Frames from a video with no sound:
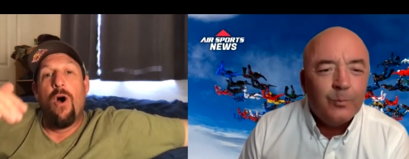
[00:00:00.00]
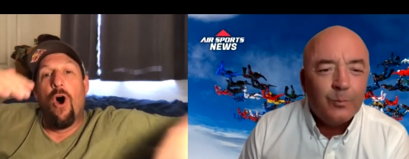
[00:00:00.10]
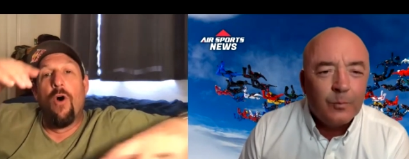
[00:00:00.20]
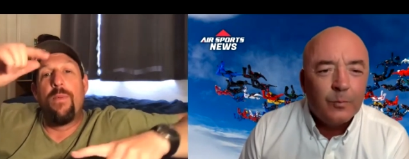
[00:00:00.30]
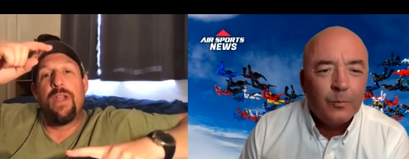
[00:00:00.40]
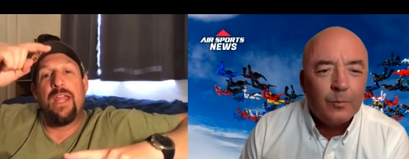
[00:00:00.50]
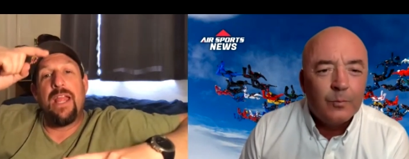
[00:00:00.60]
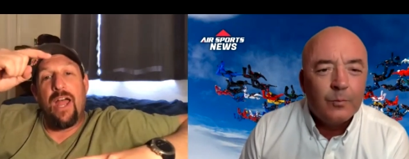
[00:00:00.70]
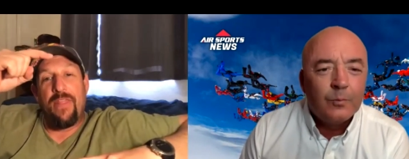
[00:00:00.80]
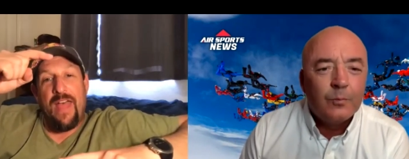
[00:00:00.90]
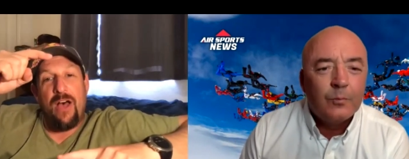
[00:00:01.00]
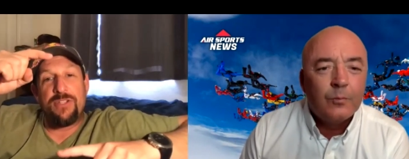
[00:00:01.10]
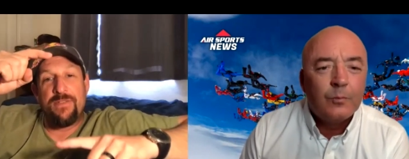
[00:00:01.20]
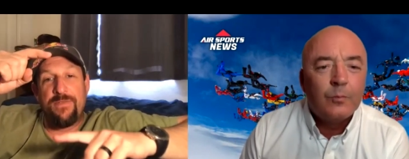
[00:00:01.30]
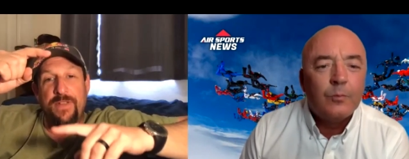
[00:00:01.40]
Speaker 1: opening a
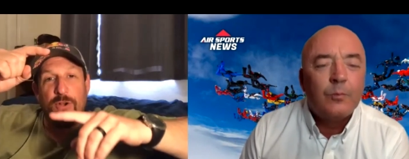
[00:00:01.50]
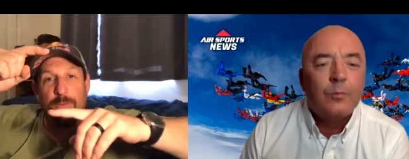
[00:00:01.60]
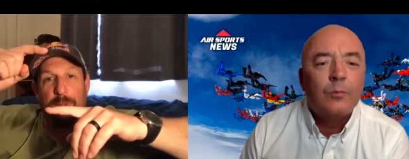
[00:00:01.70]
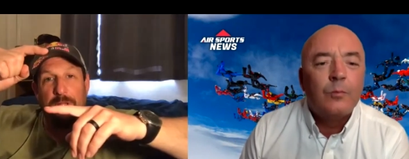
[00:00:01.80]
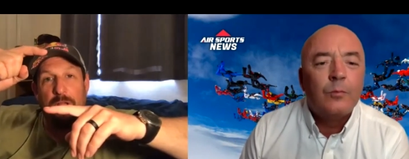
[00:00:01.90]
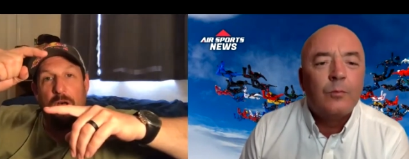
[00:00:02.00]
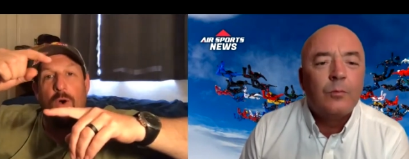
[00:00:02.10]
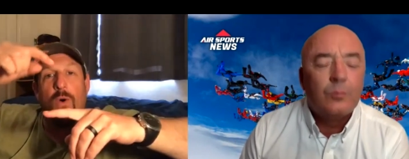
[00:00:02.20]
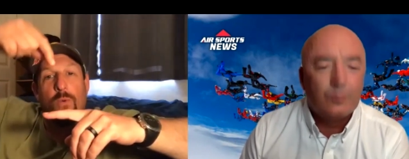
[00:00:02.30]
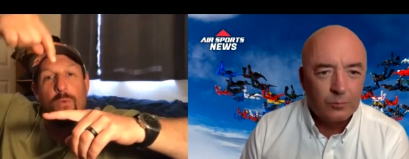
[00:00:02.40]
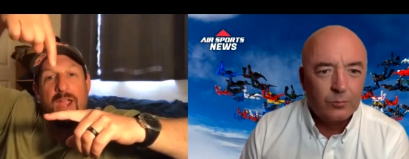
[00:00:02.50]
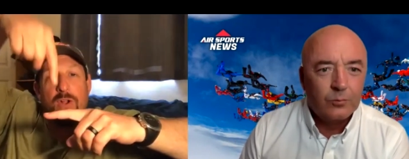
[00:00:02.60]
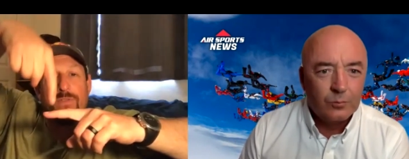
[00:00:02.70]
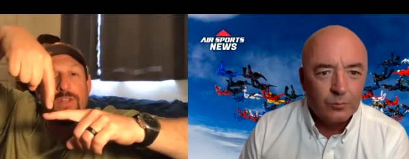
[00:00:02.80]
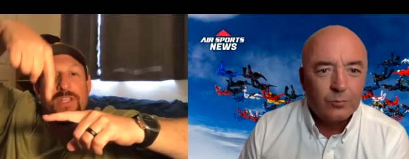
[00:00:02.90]
thousand feet or below, right
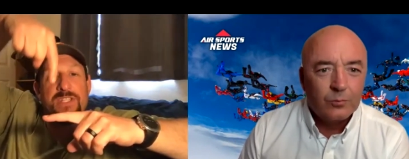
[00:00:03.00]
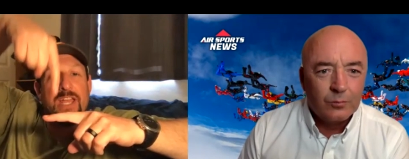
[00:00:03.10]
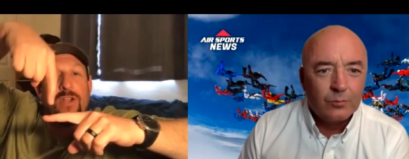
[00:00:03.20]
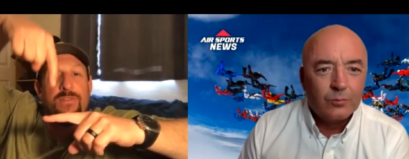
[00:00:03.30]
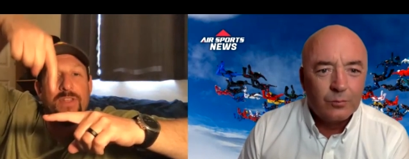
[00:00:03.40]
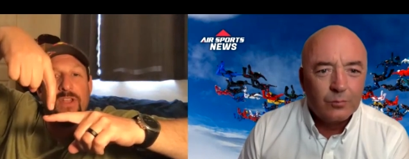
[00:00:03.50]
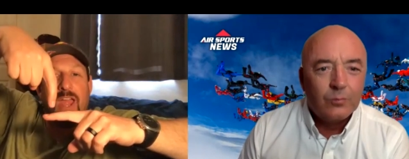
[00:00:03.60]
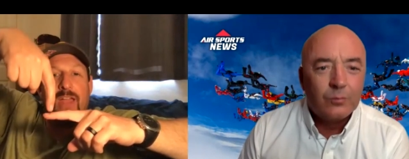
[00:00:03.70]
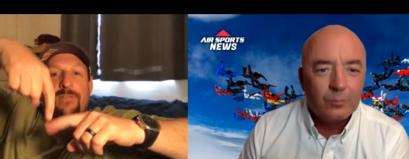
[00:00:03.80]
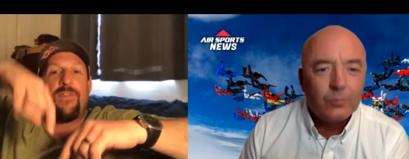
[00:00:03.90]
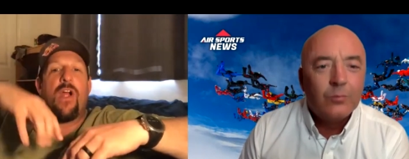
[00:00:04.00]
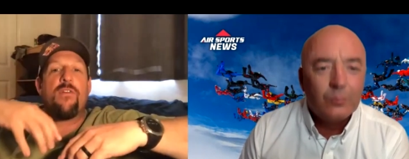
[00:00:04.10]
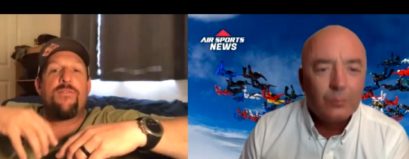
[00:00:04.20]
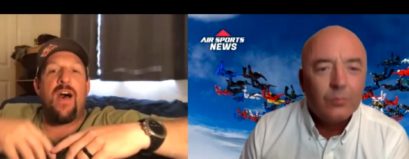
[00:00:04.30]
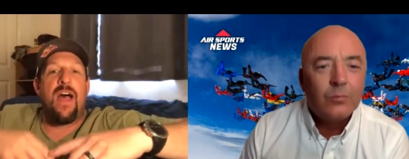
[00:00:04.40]
over the center of the net,
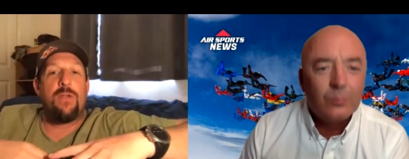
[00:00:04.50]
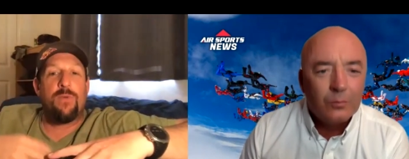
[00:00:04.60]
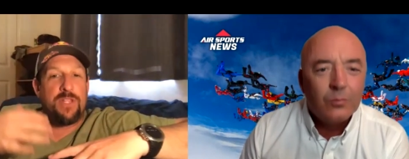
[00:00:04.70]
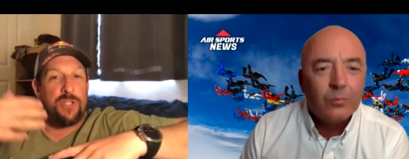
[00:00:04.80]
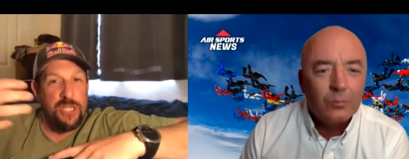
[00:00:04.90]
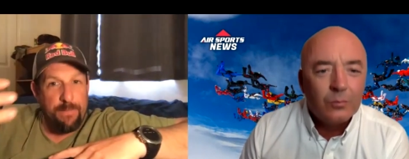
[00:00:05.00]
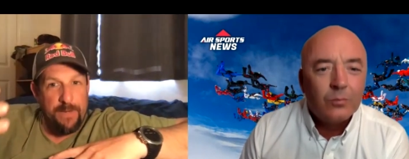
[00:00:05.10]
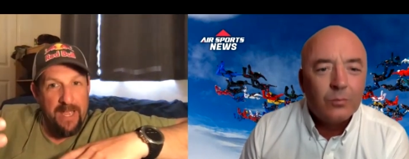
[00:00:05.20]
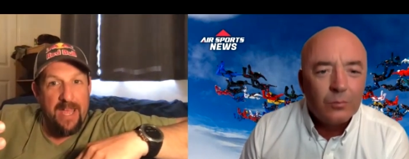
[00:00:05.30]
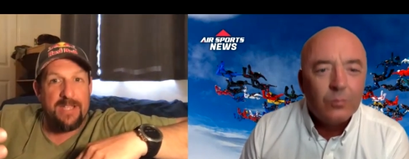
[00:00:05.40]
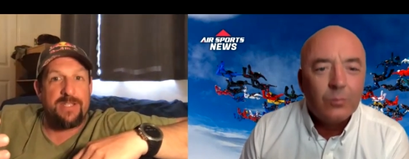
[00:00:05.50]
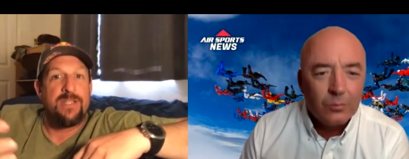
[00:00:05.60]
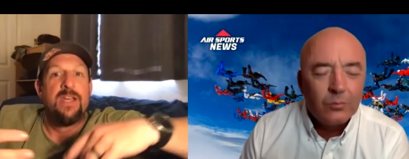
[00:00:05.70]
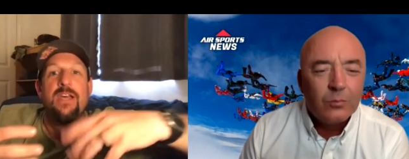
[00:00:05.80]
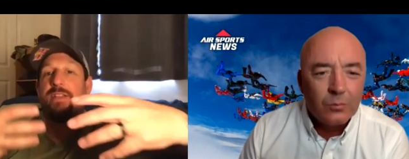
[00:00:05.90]
verified with the GPS,
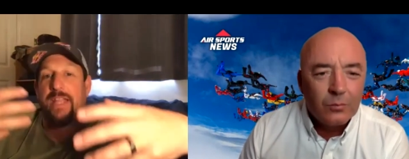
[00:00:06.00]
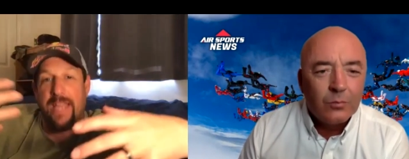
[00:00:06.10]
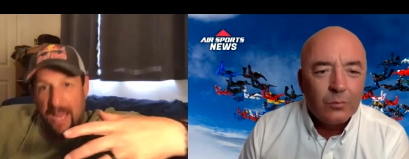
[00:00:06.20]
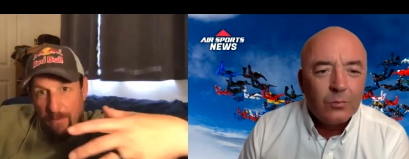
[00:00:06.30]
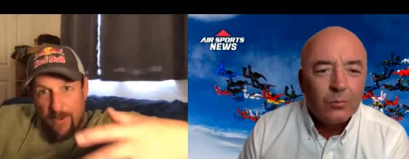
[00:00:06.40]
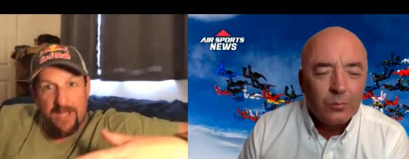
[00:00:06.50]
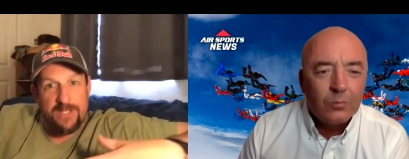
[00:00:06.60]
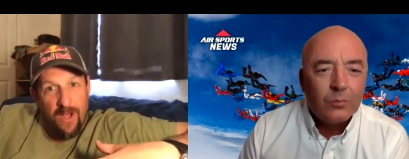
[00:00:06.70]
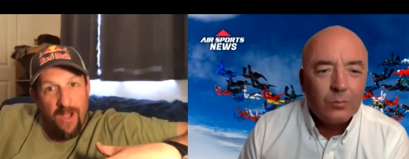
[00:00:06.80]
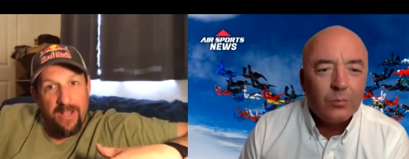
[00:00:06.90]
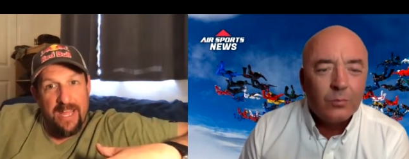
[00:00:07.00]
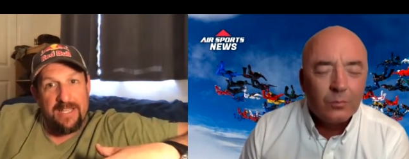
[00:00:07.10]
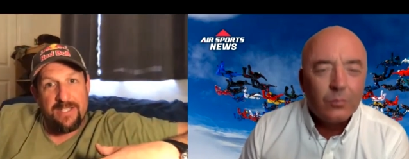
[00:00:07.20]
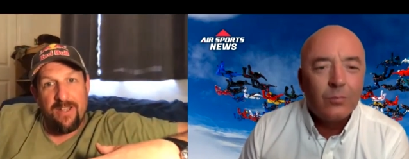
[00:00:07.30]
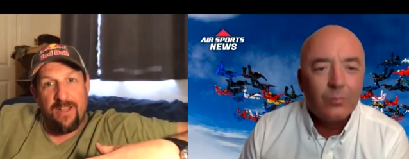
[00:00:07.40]
the cameras, all of that
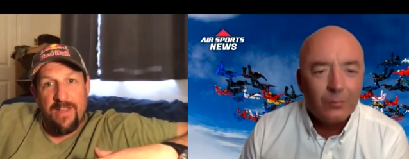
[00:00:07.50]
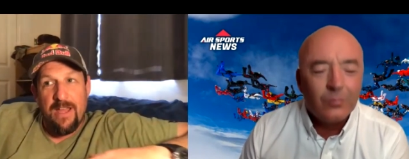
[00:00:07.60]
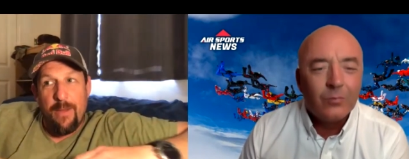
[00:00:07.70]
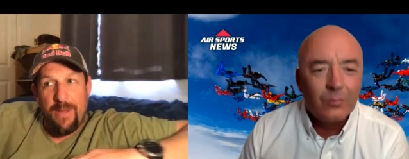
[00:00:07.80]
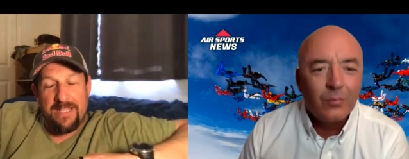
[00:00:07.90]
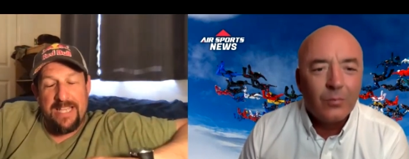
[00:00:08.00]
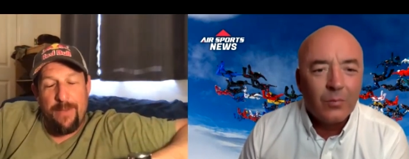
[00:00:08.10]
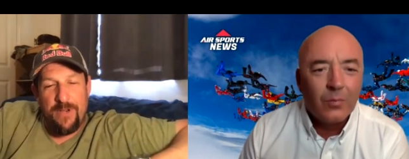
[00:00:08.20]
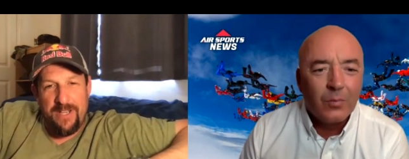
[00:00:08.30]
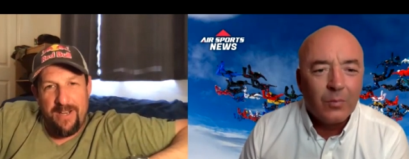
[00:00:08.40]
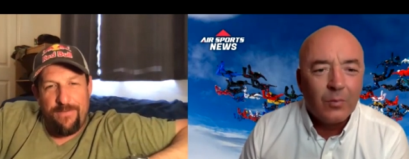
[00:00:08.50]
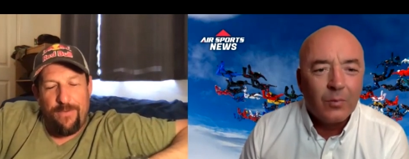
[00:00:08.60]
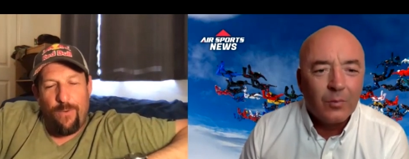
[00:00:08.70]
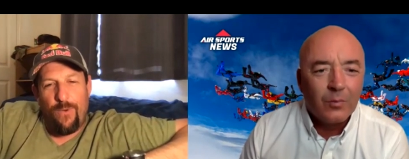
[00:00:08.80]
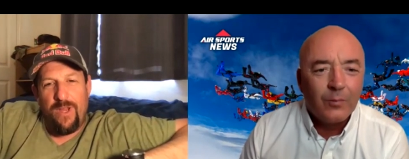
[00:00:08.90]
stuff. By the time we did it
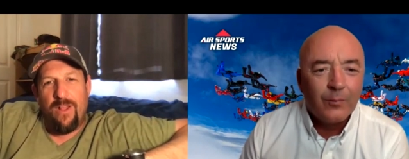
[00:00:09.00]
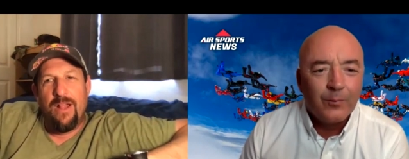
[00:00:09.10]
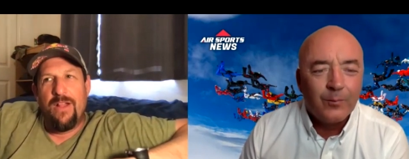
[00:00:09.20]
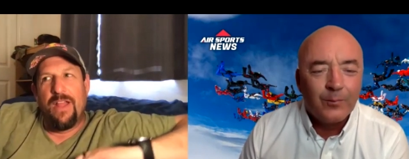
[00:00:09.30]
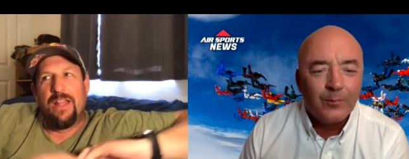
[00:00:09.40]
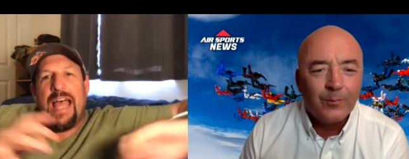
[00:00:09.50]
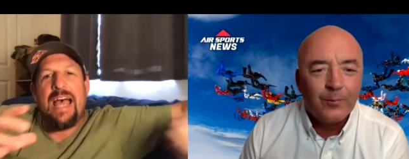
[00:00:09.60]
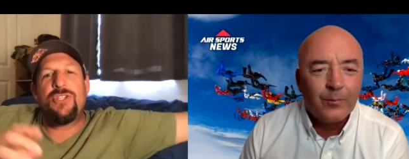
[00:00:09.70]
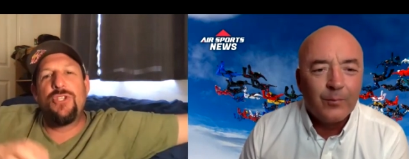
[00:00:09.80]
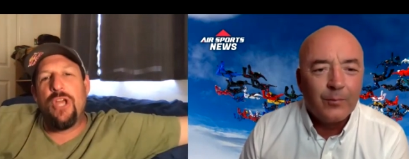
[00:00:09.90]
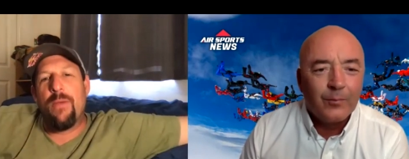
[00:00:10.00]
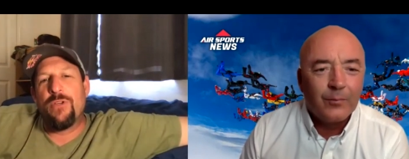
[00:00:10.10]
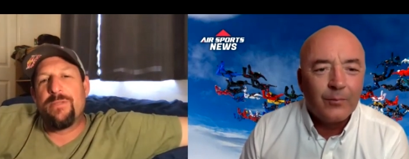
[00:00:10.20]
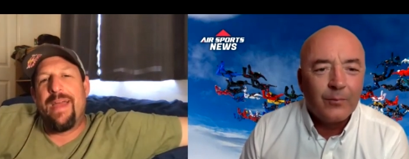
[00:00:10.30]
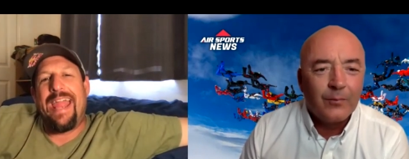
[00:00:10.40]
for real, the last jump was
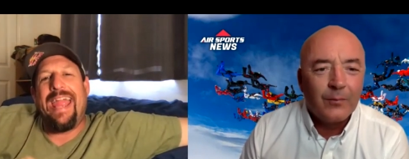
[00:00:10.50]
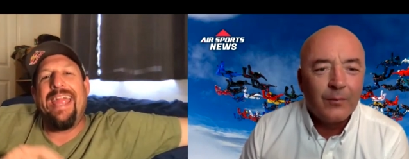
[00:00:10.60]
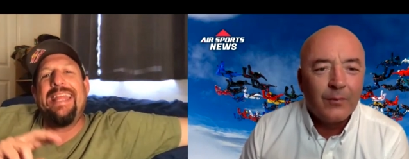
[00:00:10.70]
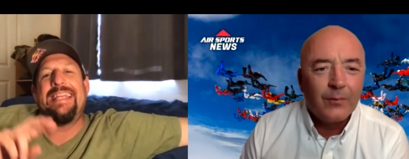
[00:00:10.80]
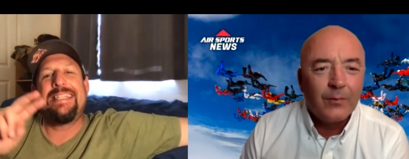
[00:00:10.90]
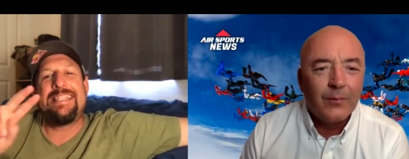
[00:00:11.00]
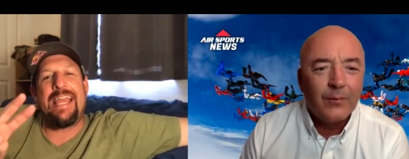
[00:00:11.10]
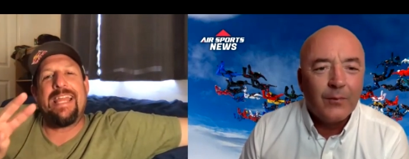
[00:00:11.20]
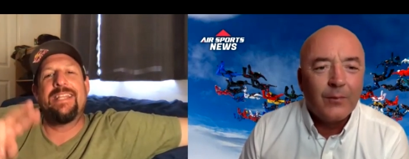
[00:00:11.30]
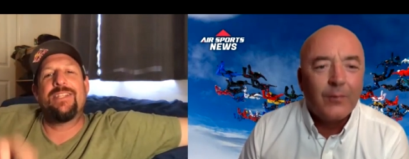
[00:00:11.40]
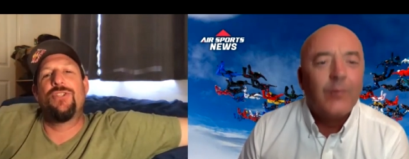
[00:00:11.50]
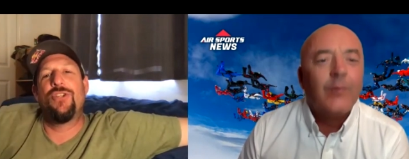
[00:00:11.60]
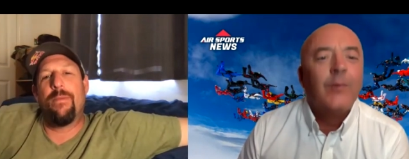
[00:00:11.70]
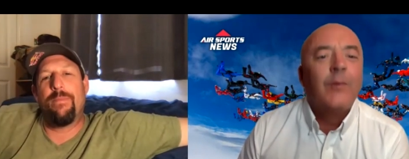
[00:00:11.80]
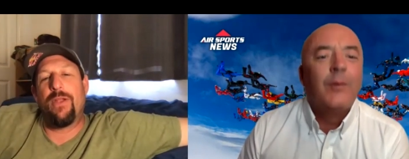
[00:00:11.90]
my 82nd
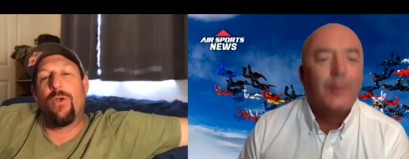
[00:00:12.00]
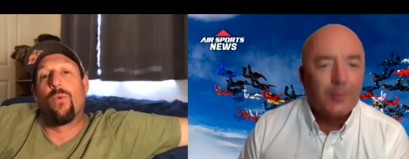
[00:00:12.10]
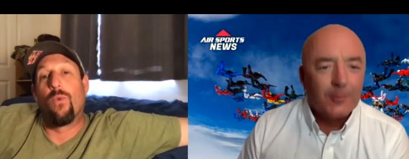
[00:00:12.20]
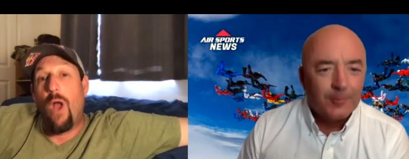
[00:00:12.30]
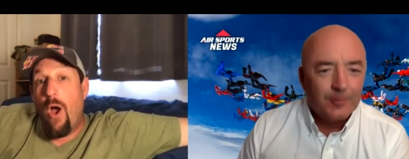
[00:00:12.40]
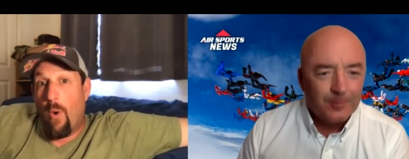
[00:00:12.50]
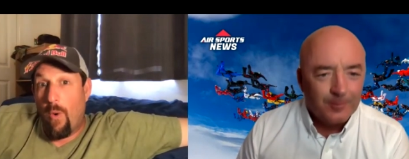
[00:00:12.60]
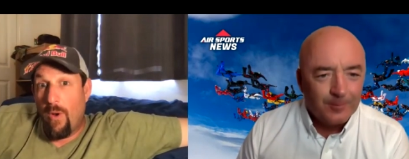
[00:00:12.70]
jump in a row.